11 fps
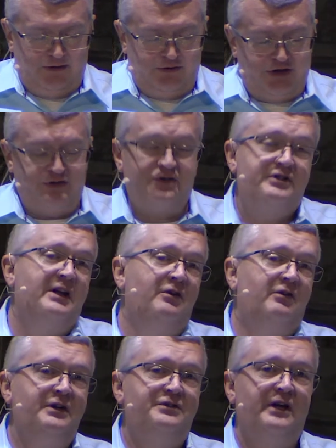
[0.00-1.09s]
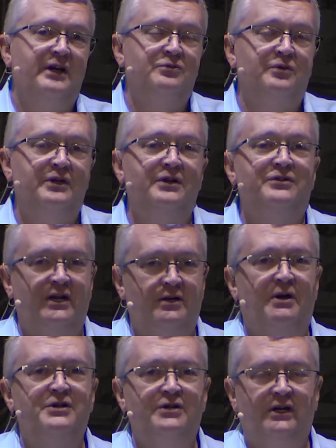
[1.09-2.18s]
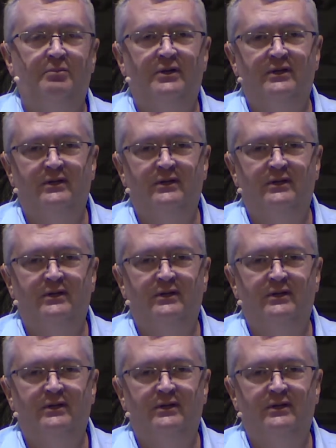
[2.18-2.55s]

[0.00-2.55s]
Jesus tenderly says, well, then tend my sheep.